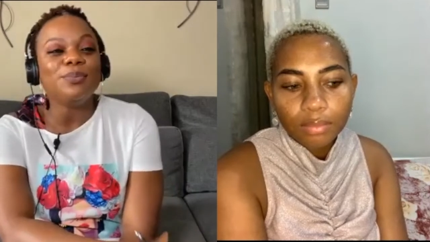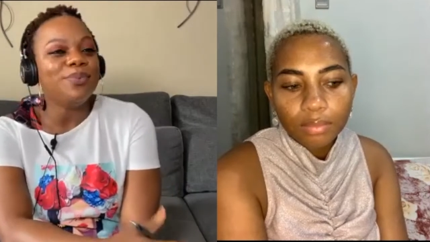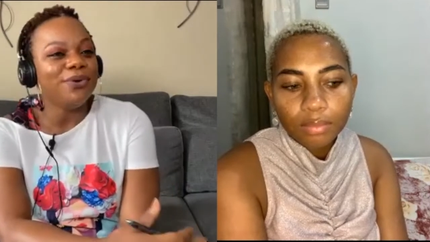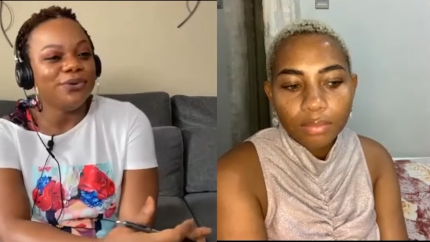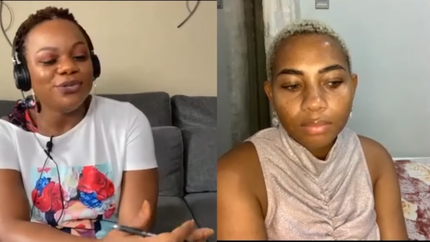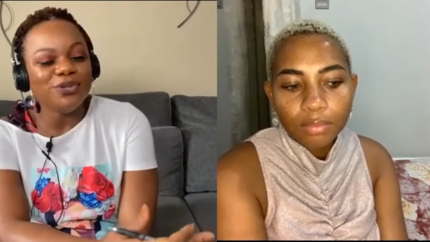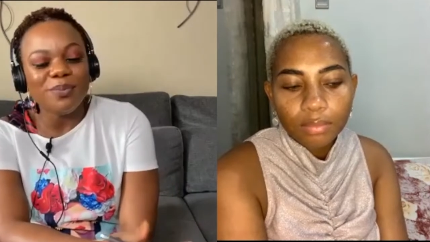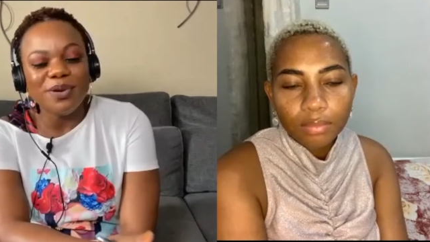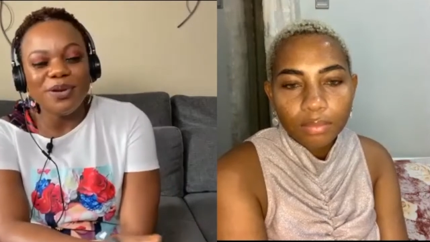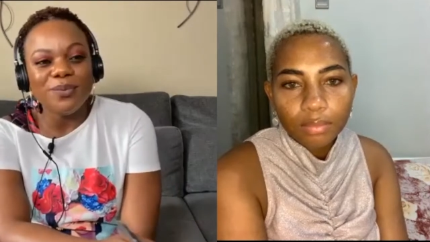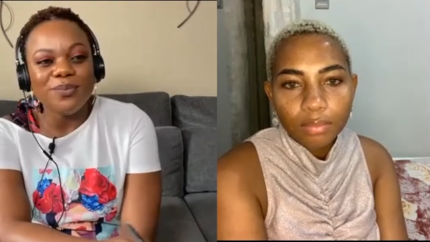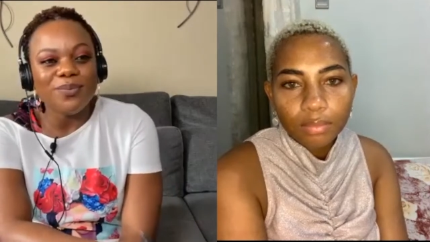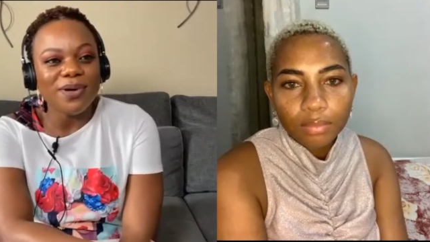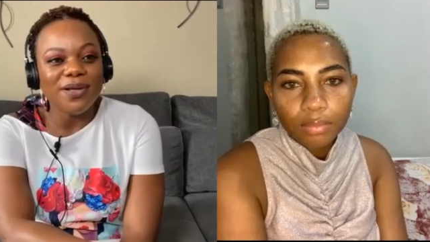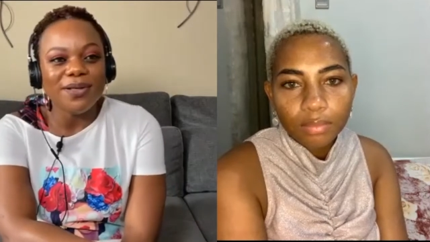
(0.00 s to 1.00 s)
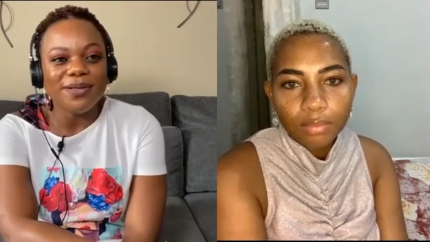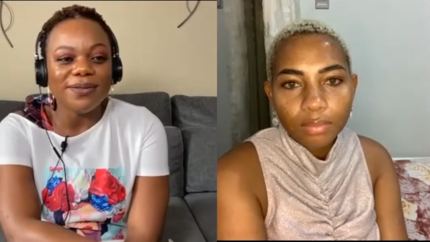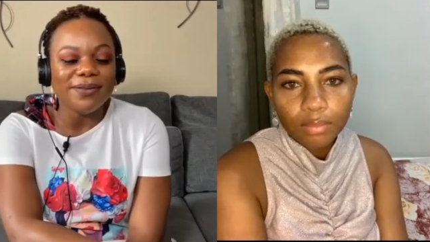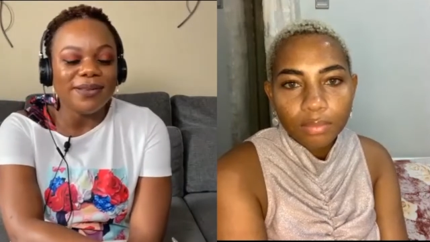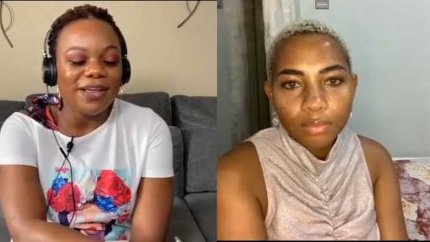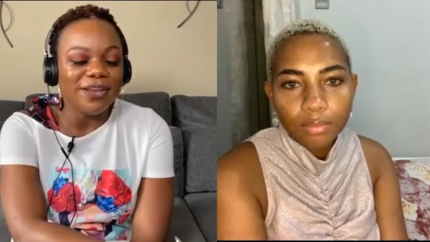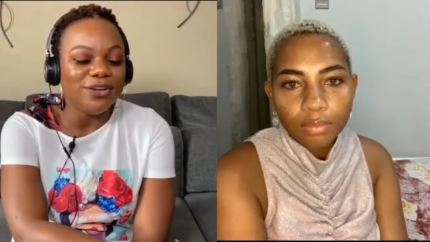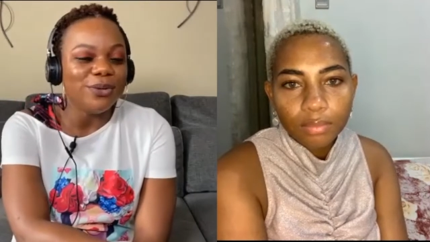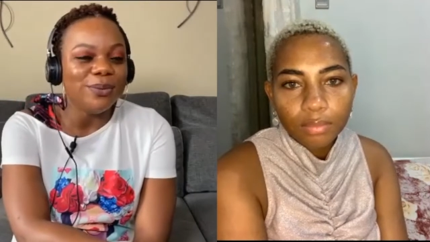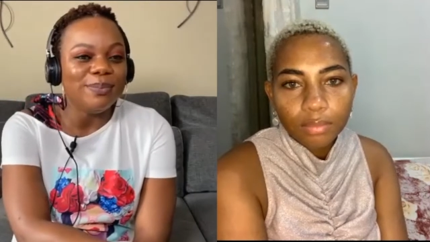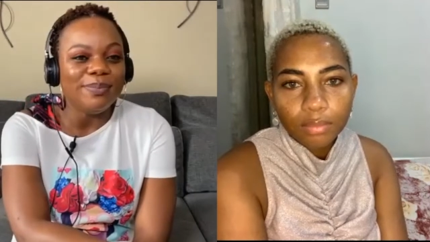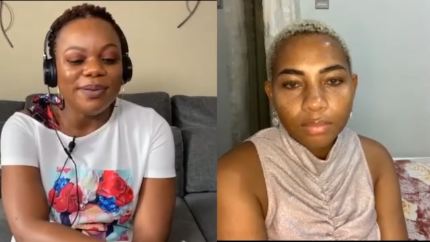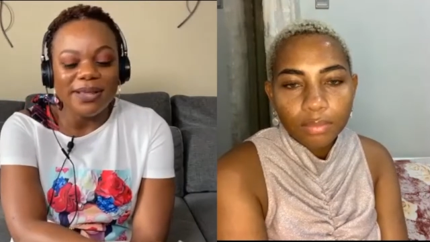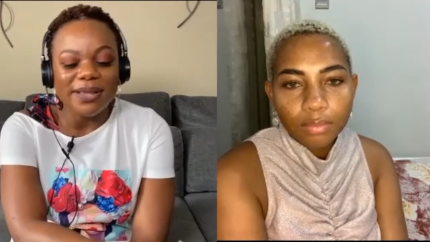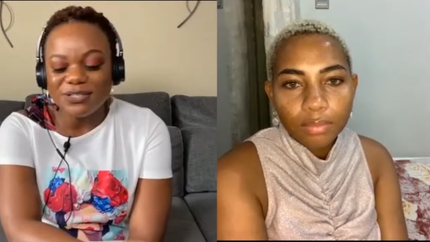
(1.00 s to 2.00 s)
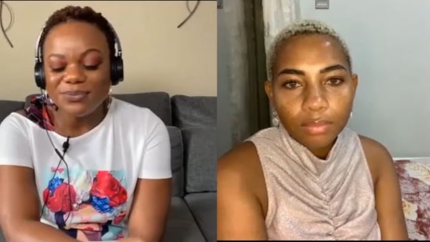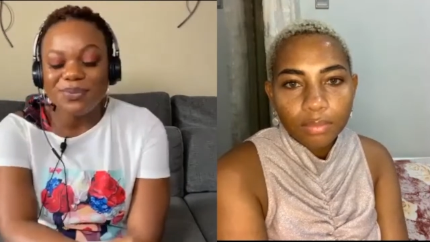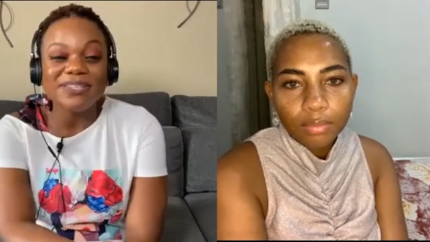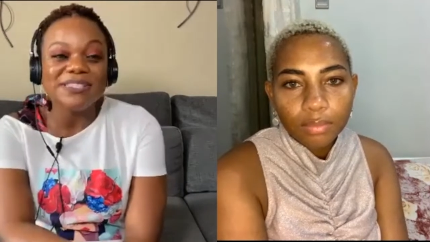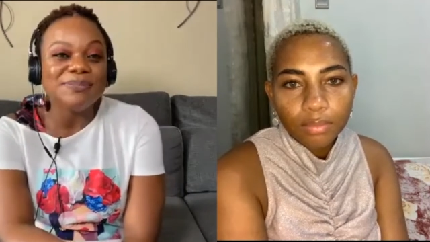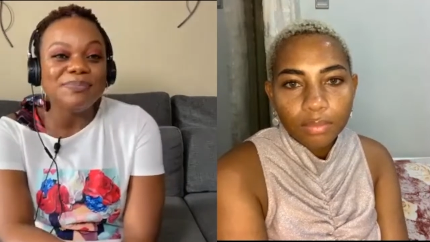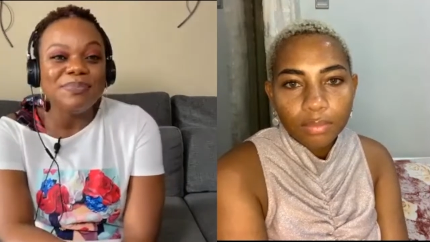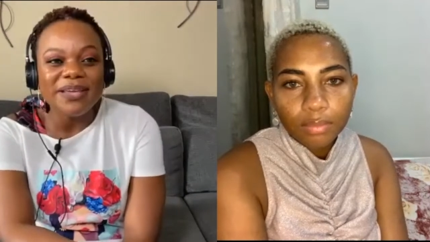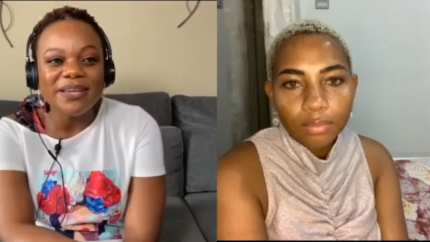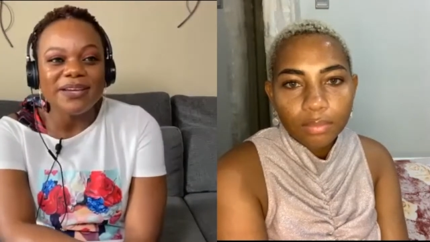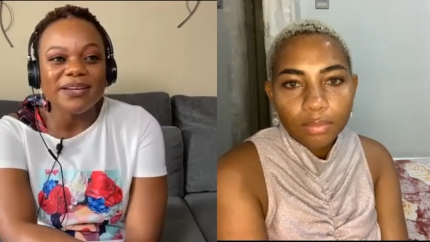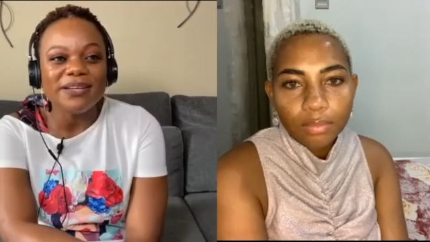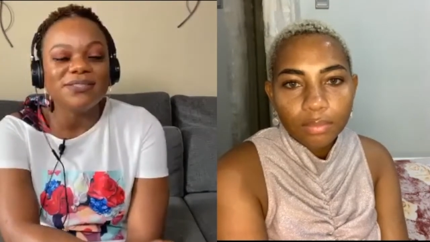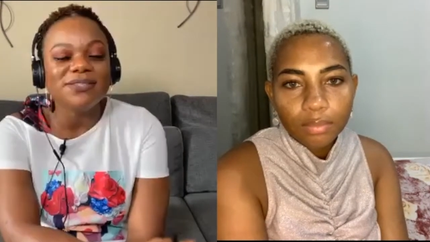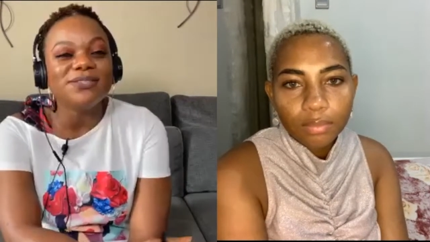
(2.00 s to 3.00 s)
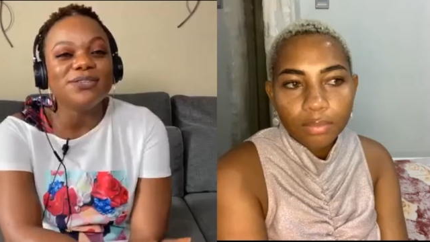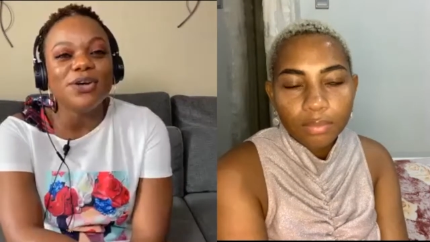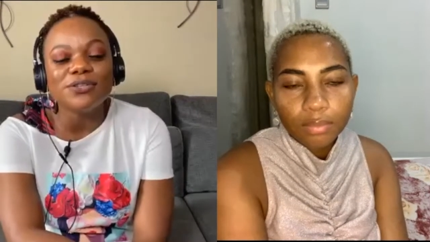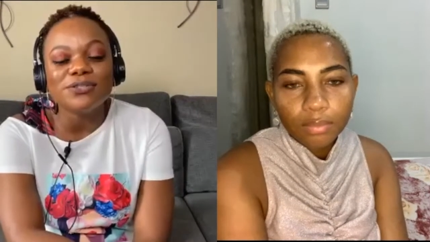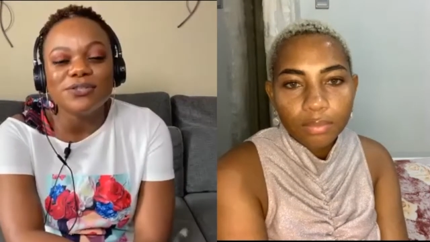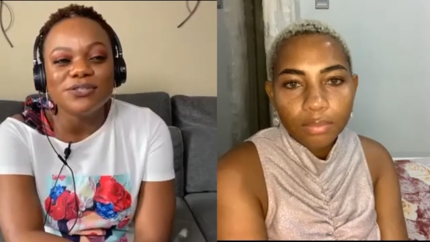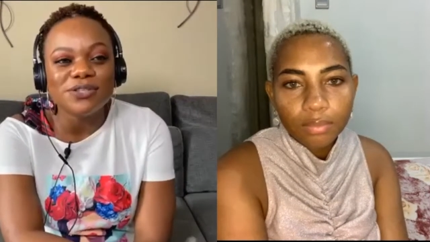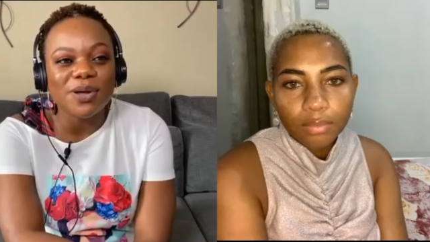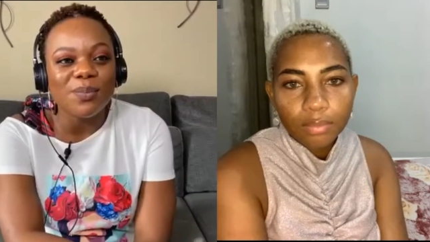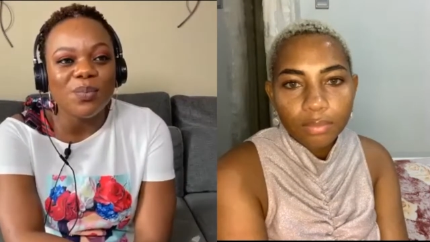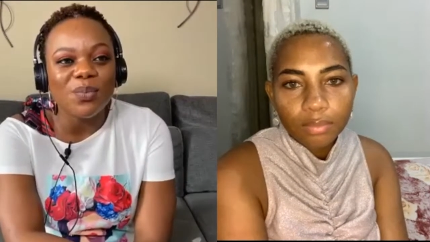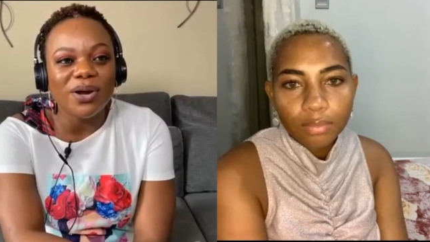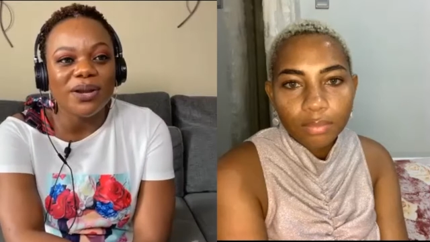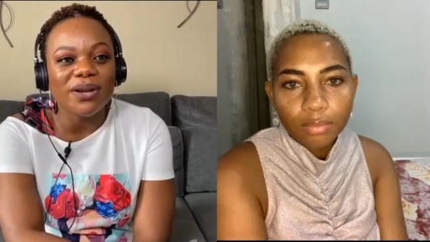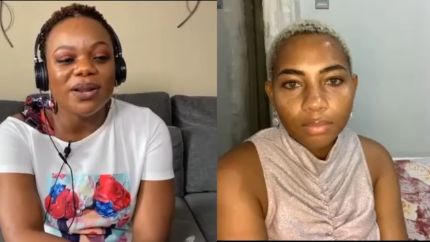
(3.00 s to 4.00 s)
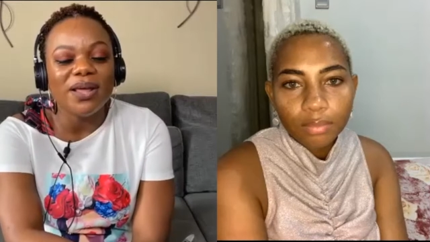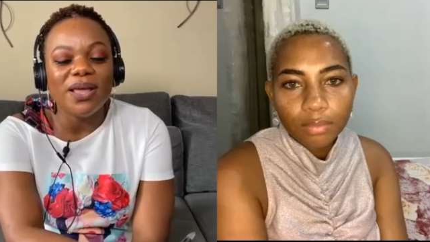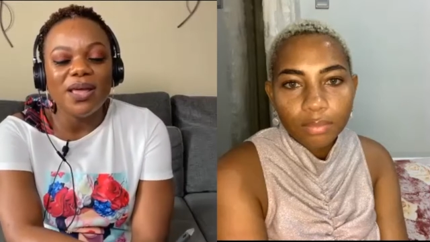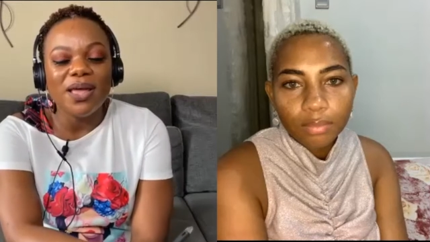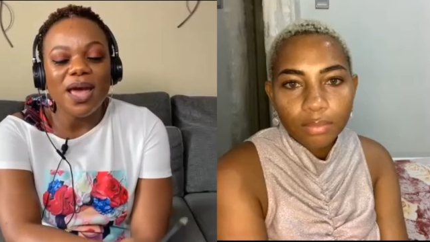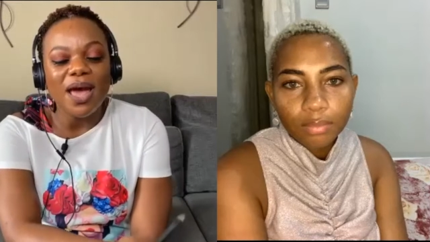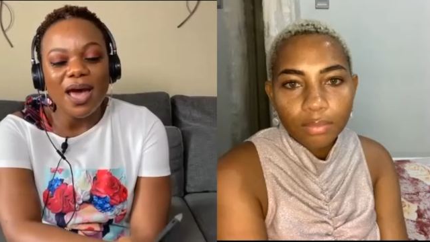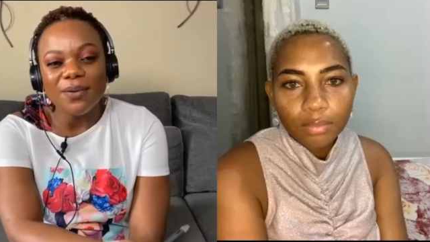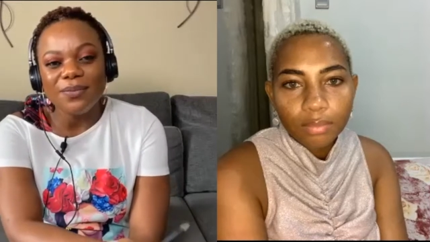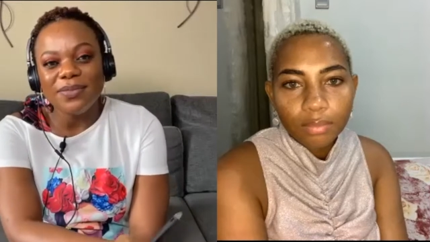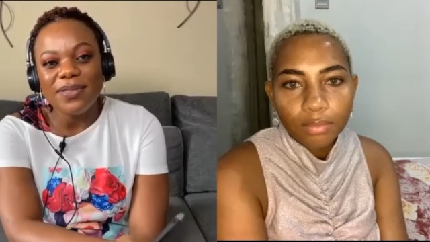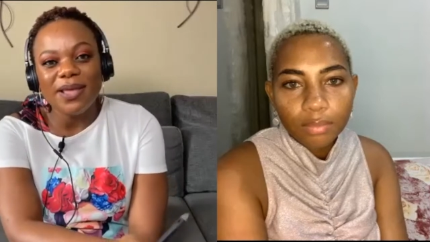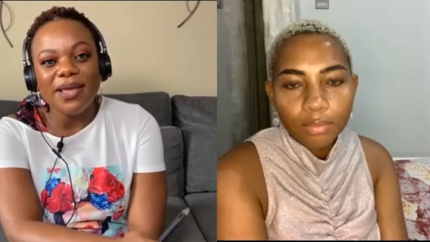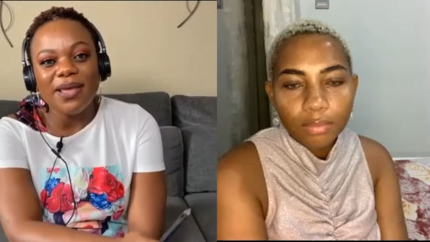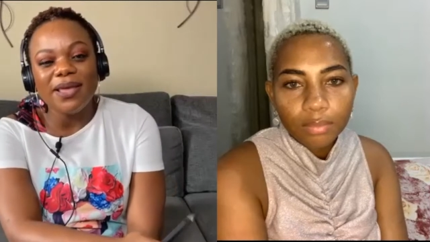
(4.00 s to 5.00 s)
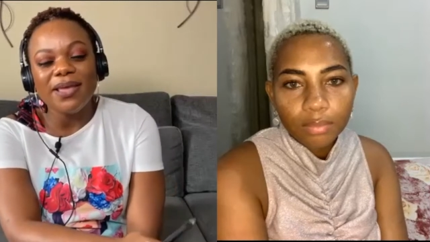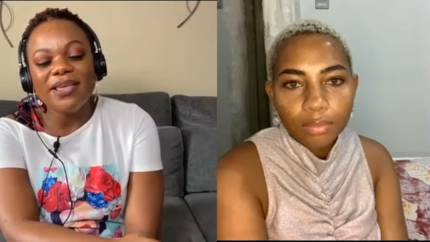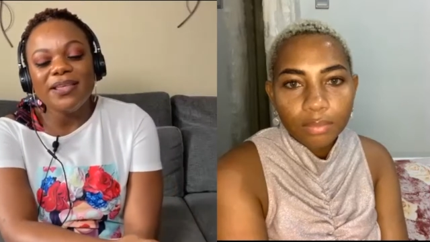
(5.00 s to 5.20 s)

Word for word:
Speaker 1: podium in the world and you're blessed with a speaker to talk to someone out there.